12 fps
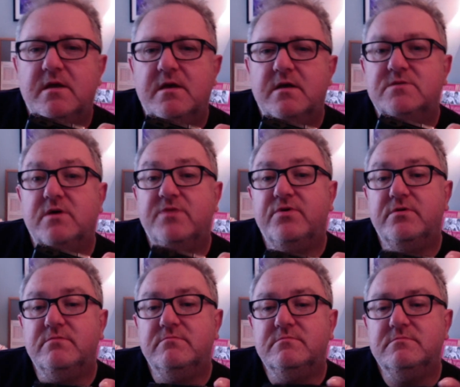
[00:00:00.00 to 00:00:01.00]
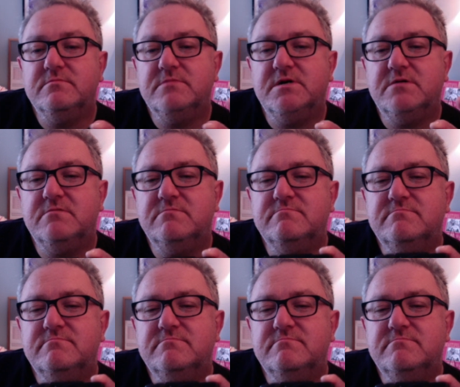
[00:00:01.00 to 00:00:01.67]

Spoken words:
So I thought, well,